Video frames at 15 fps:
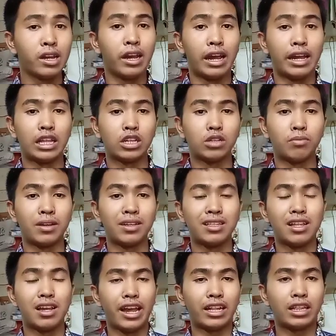It is based
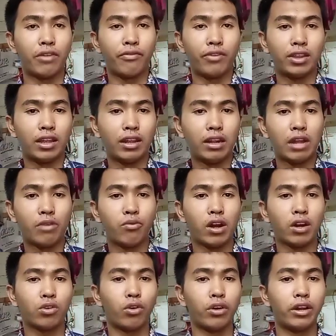the activity that we are
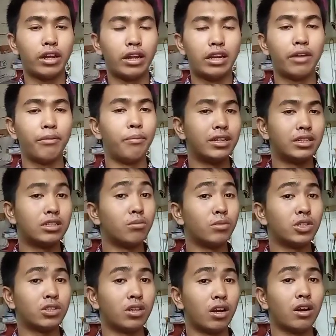going in the mid
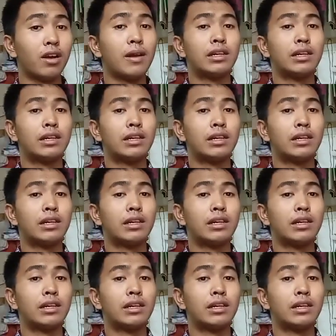semester.